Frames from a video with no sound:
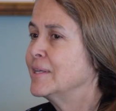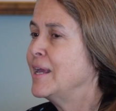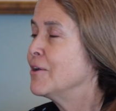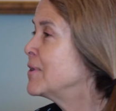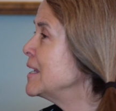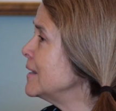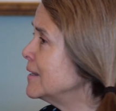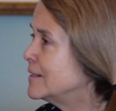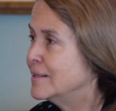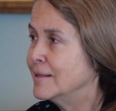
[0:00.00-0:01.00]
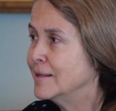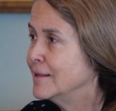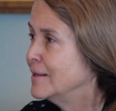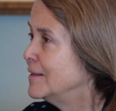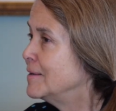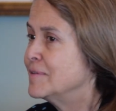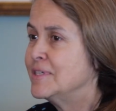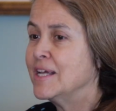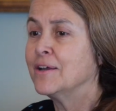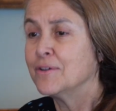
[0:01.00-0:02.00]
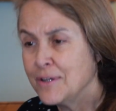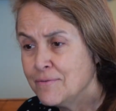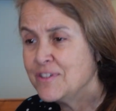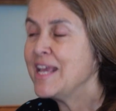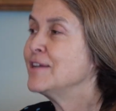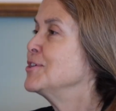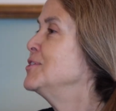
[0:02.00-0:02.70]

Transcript: caring and kind of takes